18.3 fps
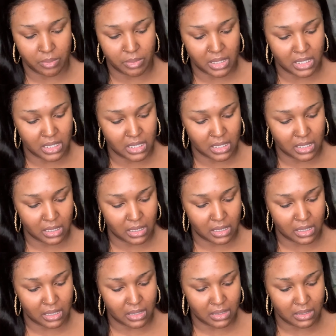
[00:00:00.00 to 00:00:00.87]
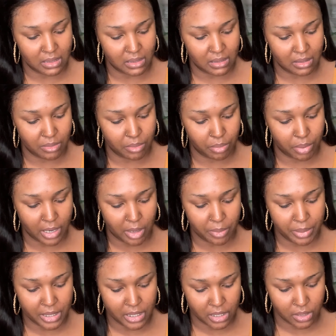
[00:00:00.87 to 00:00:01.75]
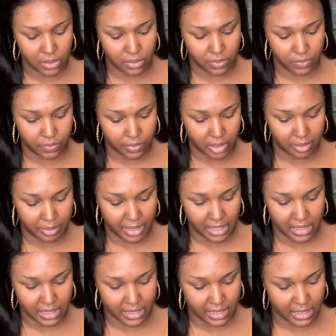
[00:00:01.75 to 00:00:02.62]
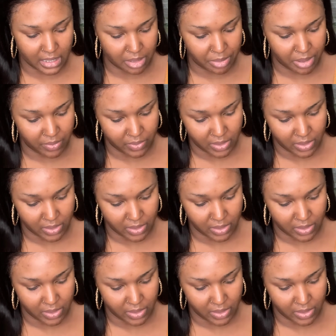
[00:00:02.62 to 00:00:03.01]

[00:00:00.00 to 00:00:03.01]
This brow pencil from Anastasia Beverly